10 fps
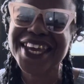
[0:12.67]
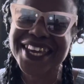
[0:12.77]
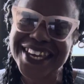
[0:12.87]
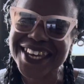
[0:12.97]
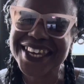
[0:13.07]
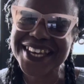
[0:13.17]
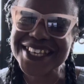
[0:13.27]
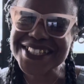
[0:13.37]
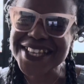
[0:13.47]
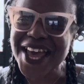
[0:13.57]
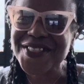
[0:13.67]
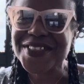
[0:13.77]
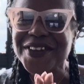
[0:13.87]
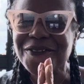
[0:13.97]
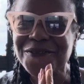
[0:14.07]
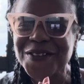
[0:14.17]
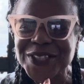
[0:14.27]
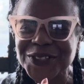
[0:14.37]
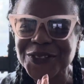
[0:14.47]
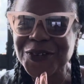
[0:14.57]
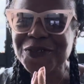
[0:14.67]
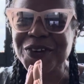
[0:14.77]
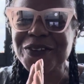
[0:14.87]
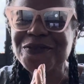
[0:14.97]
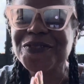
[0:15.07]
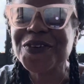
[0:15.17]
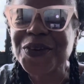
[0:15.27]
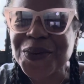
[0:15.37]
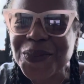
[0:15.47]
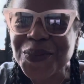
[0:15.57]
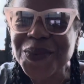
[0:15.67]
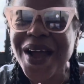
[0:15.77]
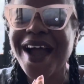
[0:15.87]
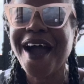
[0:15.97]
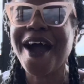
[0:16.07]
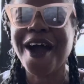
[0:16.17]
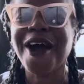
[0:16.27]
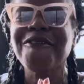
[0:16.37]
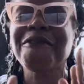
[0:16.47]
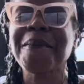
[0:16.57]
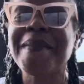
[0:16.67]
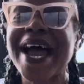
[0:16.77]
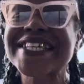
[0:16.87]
is the official review of my